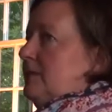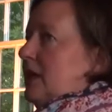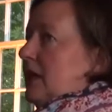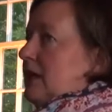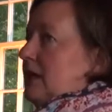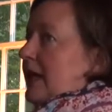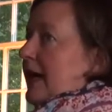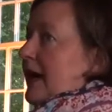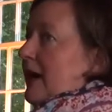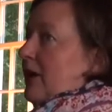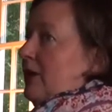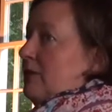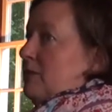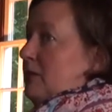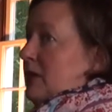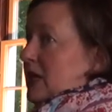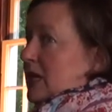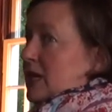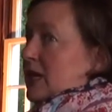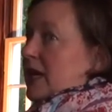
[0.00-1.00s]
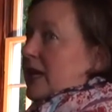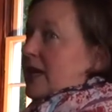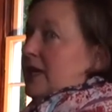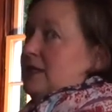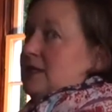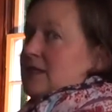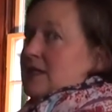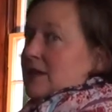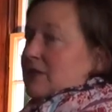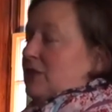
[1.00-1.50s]
allowed me
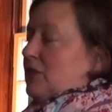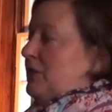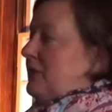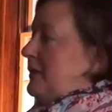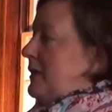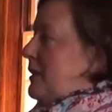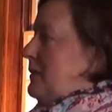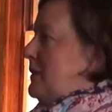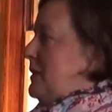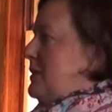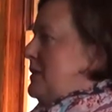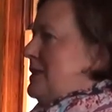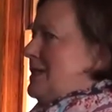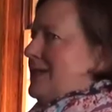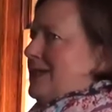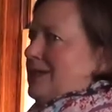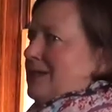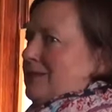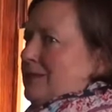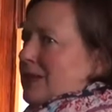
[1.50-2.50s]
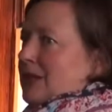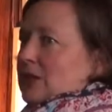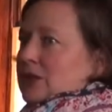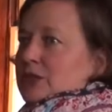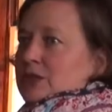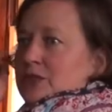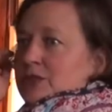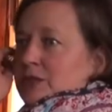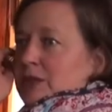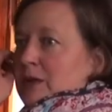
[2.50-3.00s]
and several farmers and
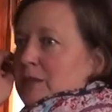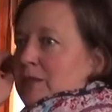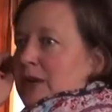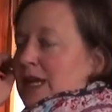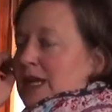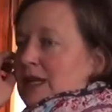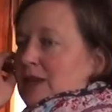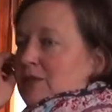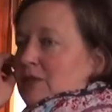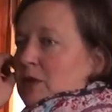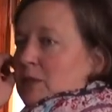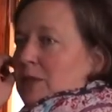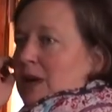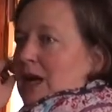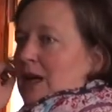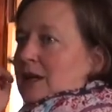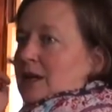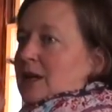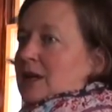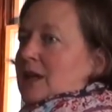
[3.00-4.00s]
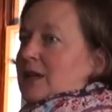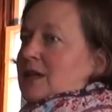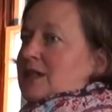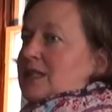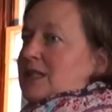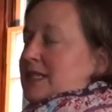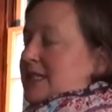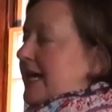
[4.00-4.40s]
millers from Maine and Vermont to